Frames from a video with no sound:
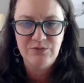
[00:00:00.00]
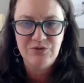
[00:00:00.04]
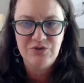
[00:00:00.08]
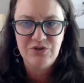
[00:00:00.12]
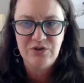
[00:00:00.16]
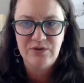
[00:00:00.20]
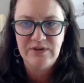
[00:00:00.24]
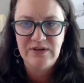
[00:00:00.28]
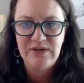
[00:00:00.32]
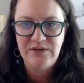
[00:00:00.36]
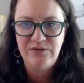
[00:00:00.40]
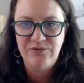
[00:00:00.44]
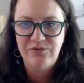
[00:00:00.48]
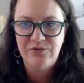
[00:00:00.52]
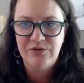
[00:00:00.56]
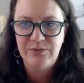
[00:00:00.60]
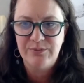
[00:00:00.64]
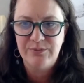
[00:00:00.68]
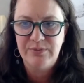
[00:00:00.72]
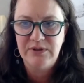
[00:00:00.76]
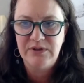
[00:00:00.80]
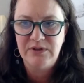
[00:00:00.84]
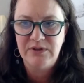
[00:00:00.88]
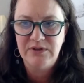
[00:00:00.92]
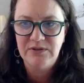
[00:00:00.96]
Joanne, for
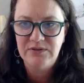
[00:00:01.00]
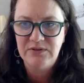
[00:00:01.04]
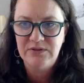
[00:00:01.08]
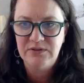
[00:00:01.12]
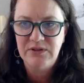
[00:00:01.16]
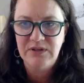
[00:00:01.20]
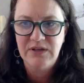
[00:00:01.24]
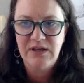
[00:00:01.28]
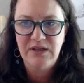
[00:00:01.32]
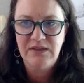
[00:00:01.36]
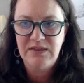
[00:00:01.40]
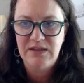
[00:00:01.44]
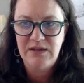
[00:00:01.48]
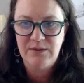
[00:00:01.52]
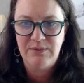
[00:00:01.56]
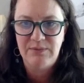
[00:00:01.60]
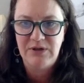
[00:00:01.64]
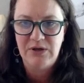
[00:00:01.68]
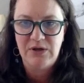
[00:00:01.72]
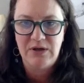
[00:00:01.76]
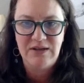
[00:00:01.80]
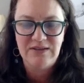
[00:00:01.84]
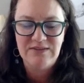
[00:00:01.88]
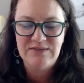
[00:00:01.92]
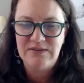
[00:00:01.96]
Bill to look at, that'd be
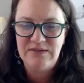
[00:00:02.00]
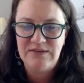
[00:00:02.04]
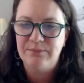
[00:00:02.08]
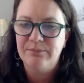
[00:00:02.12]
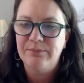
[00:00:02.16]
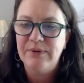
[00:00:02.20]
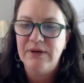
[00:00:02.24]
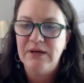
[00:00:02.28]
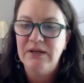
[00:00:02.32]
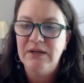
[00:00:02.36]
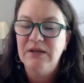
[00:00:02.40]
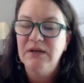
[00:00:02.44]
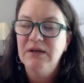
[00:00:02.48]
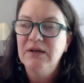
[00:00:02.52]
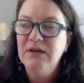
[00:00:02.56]
awesome. But